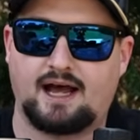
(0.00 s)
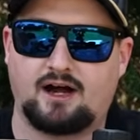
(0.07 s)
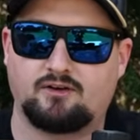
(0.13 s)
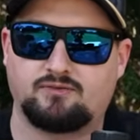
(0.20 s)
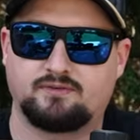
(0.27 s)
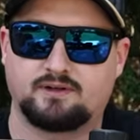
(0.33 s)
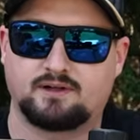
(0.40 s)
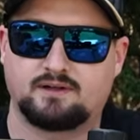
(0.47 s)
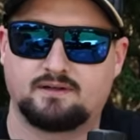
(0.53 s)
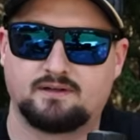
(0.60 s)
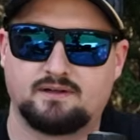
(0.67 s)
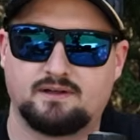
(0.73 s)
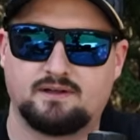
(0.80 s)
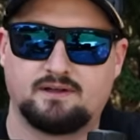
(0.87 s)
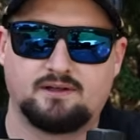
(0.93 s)
Alpha
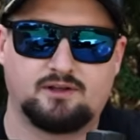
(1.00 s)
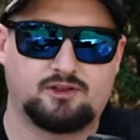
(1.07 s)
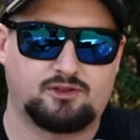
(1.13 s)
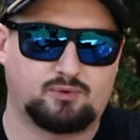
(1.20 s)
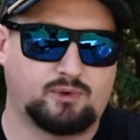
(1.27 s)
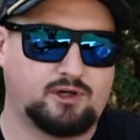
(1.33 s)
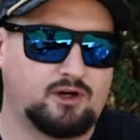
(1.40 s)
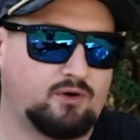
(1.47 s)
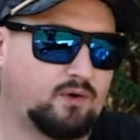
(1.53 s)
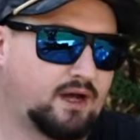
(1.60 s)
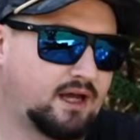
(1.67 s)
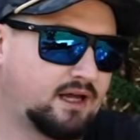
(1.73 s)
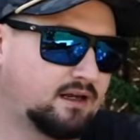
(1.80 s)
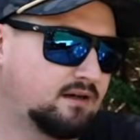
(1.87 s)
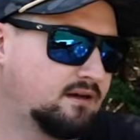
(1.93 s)

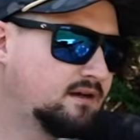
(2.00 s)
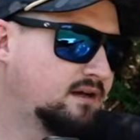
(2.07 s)
308.